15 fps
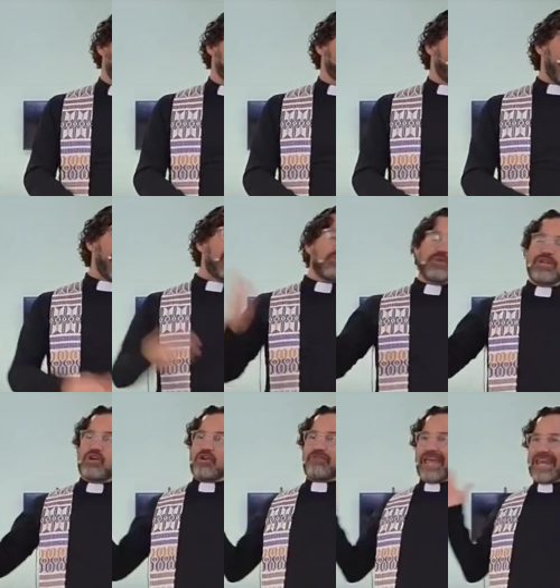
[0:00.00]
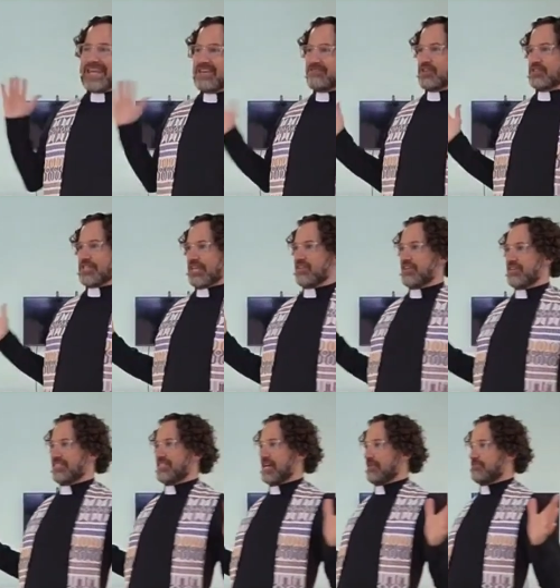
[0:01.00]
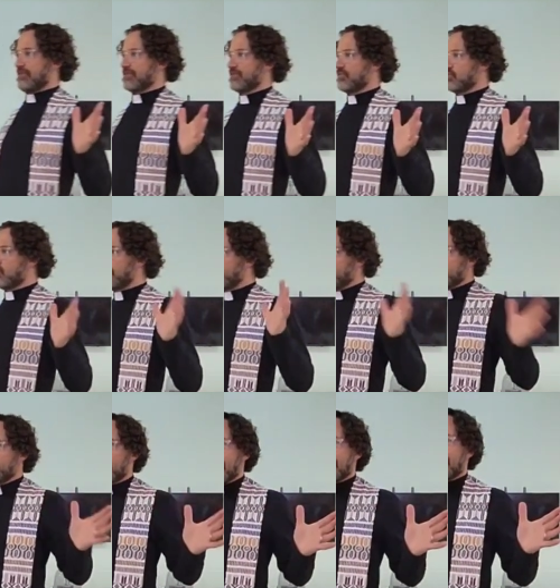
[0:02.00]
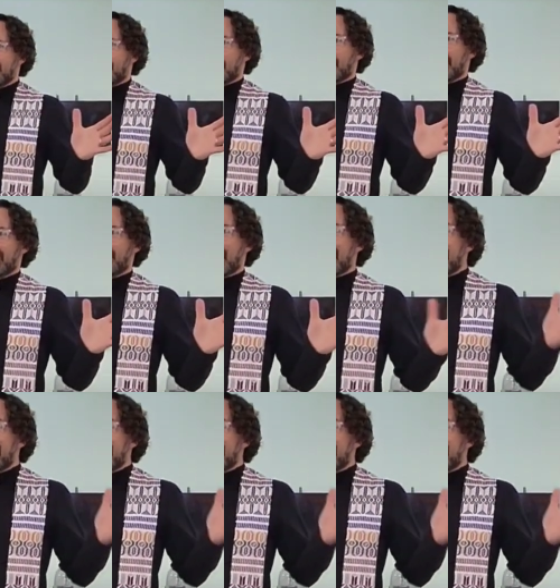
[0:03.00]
but how do we know if any of those other disciples would have responded differently, right?